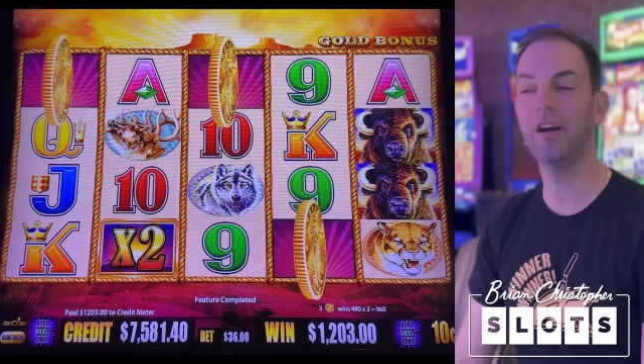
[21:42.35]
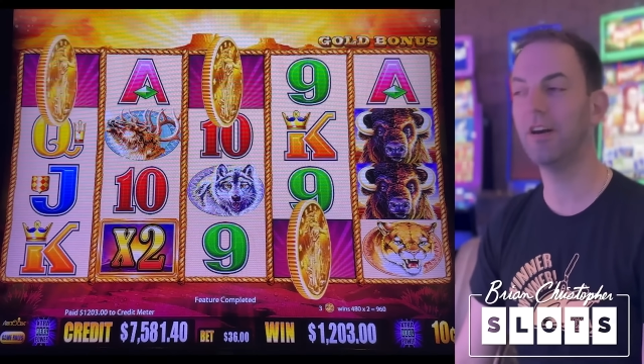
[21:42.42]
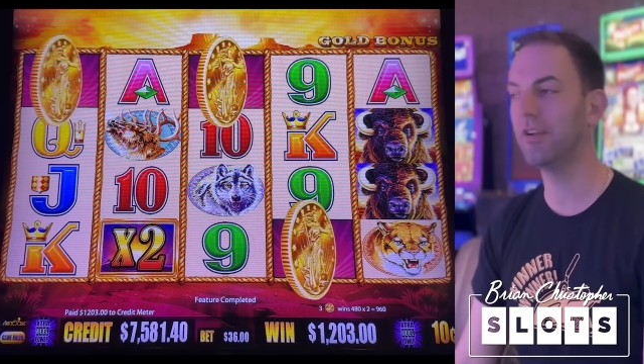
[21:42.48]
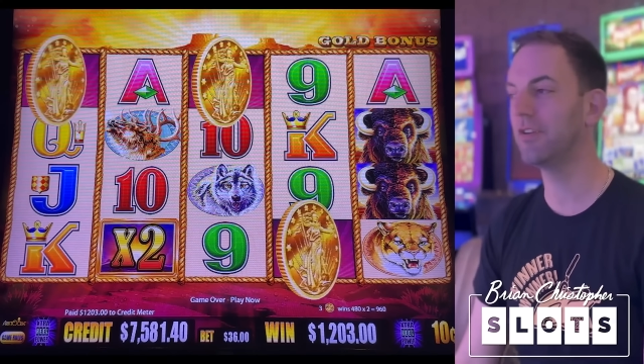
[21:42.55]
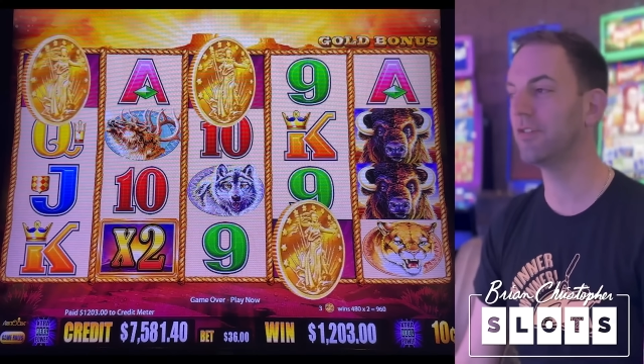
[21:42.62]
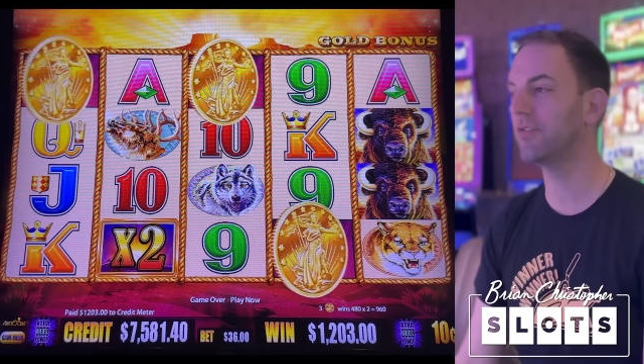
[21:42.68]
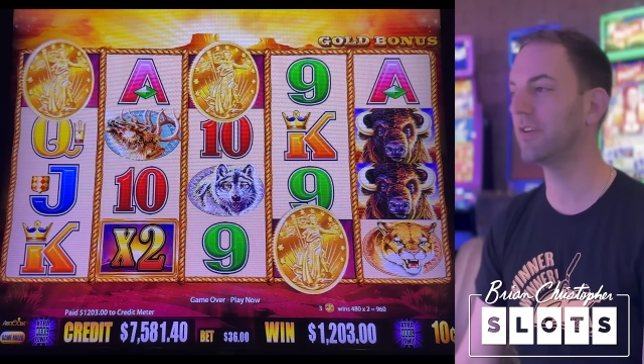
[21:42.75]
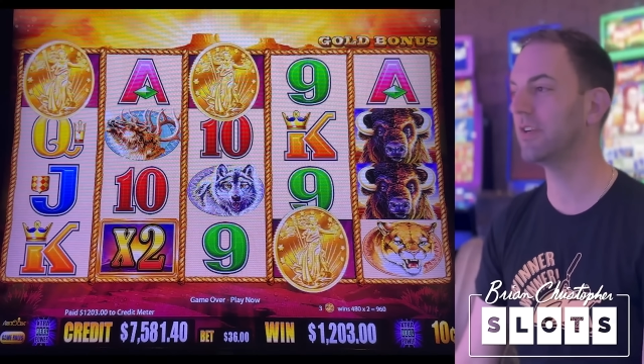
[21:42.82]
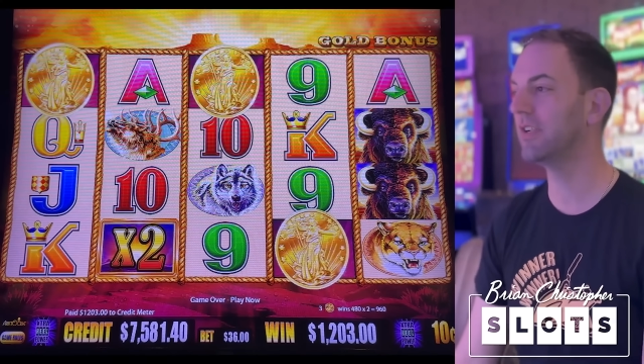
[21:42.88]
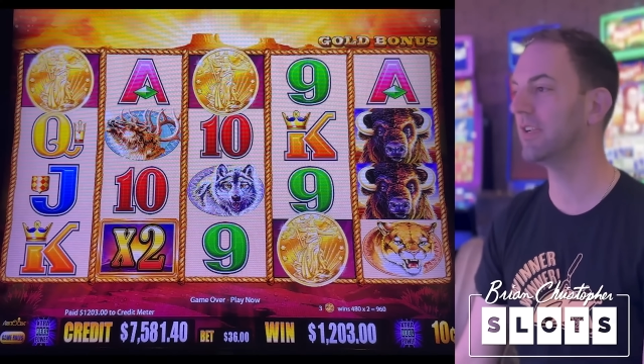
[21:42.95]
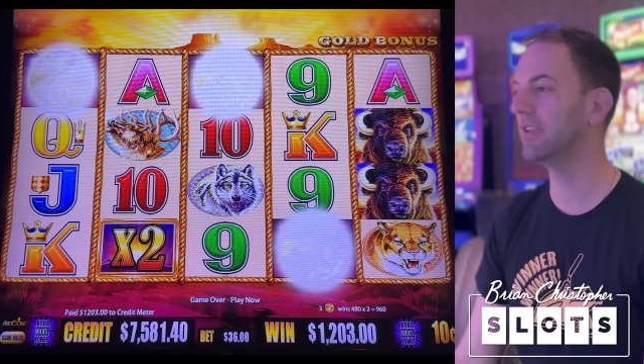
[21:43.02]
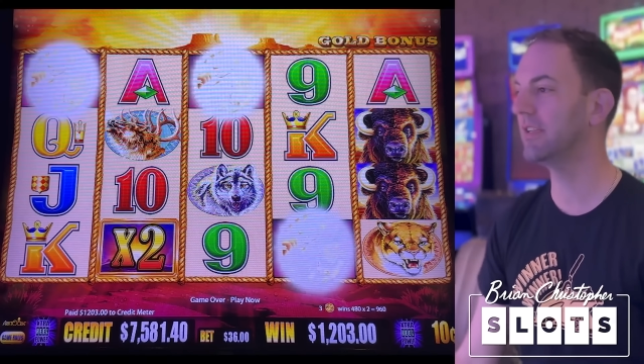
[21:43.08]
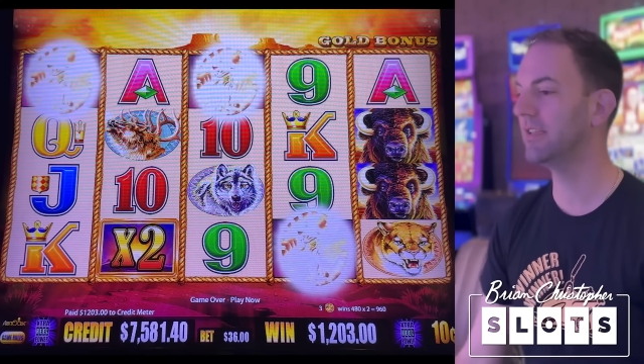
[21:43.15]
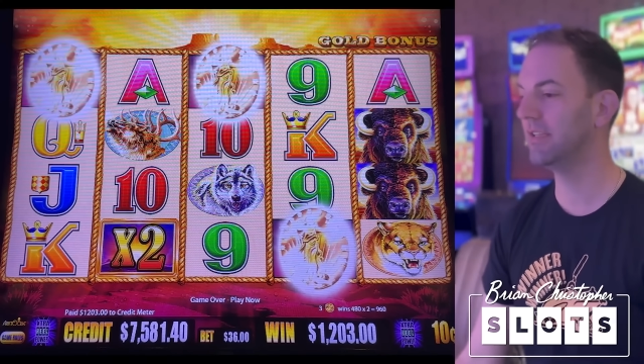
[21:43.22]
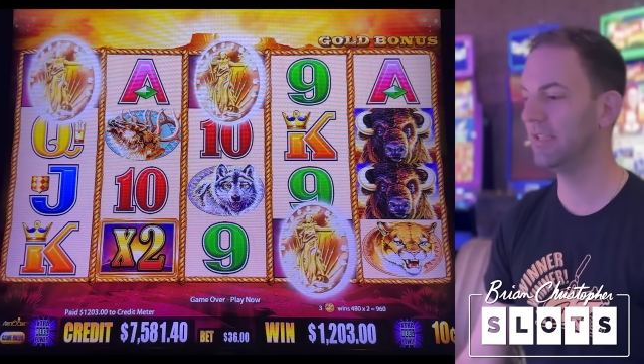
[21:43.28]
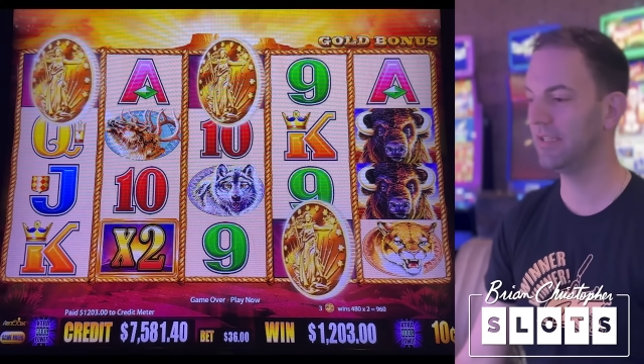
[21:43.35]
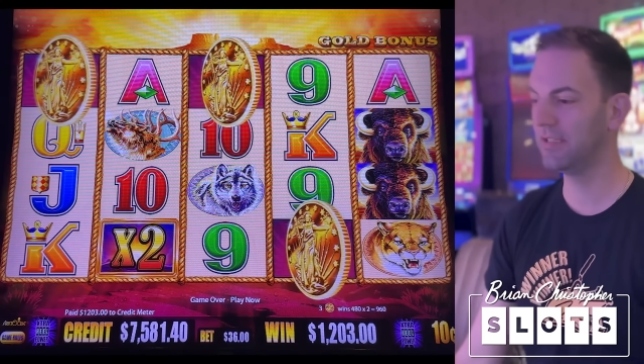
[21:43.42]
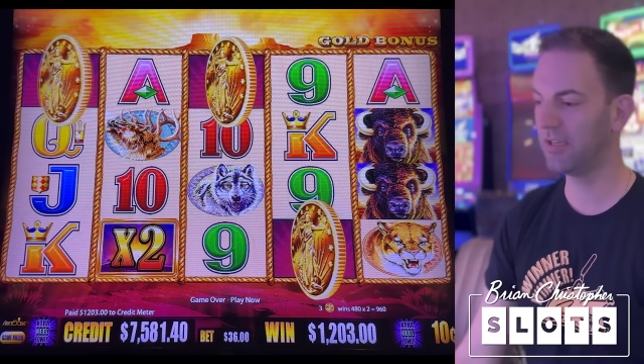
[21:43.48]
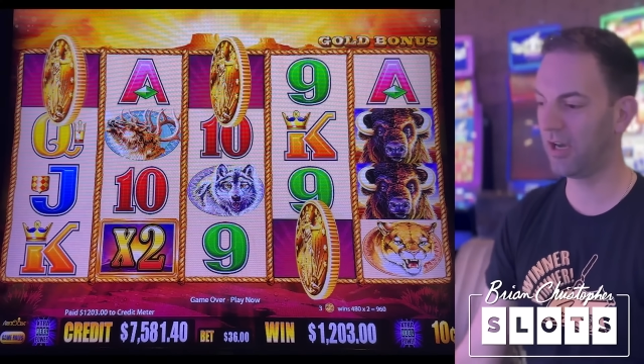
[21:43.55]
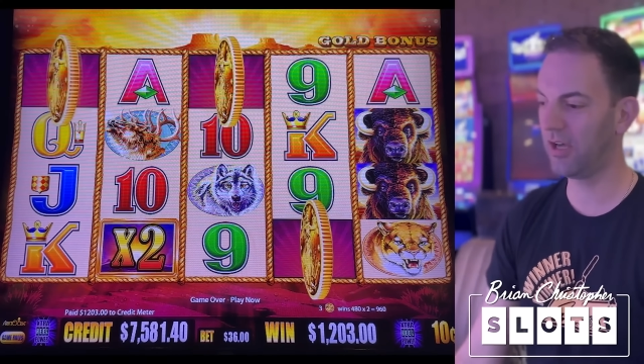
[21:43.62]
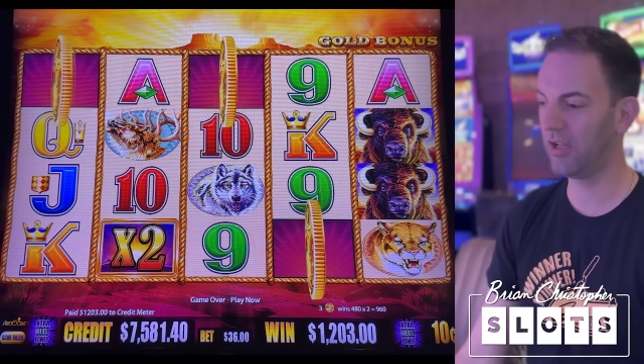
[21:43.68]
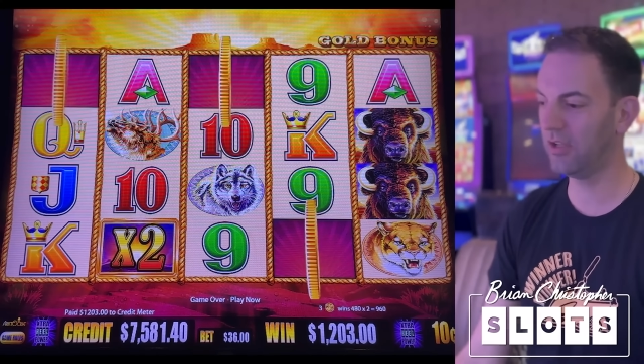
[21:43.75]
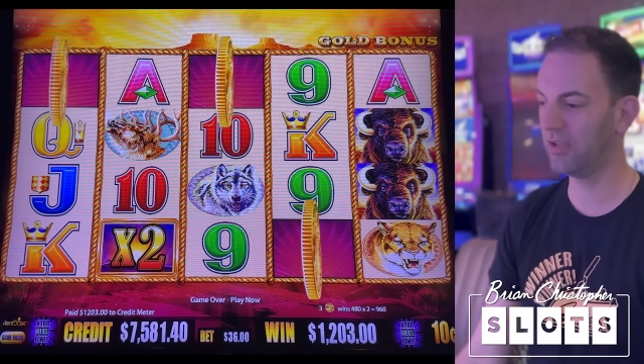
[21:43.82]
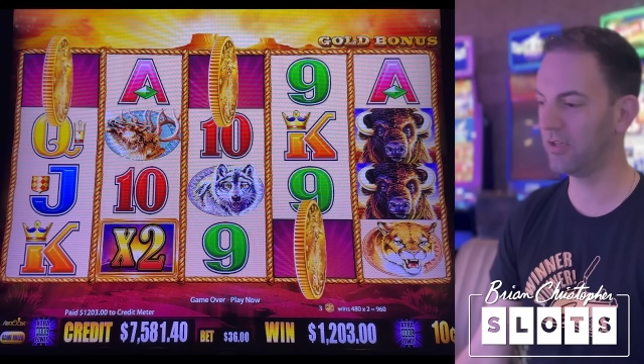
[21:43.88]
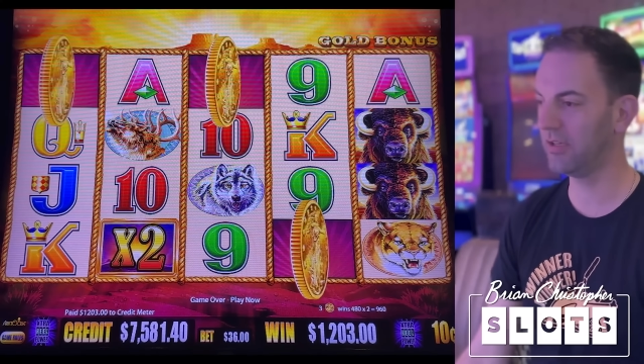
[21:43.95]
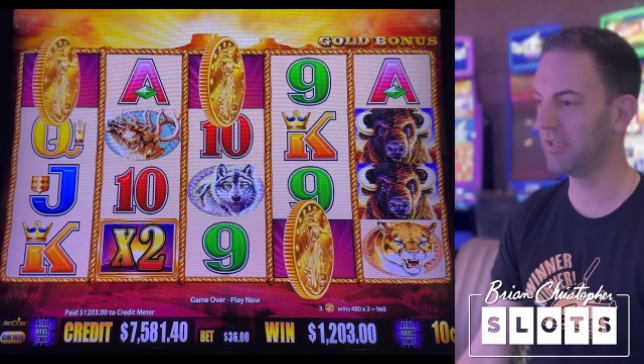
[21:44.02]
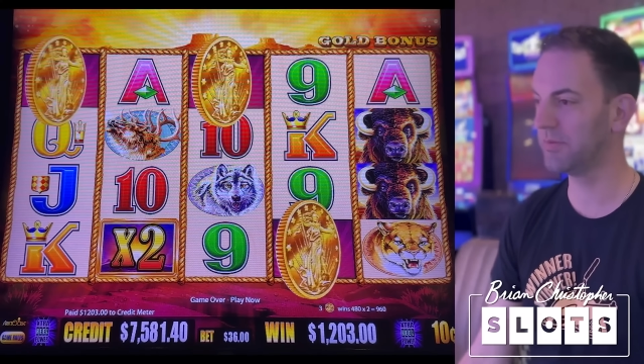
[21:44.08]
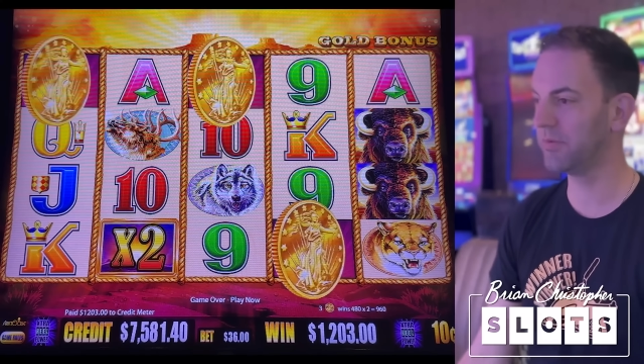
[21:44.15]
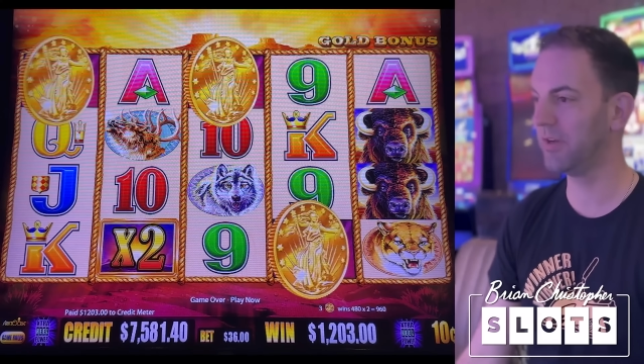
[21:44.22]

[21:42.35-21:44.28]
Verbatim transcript: hundred dollars.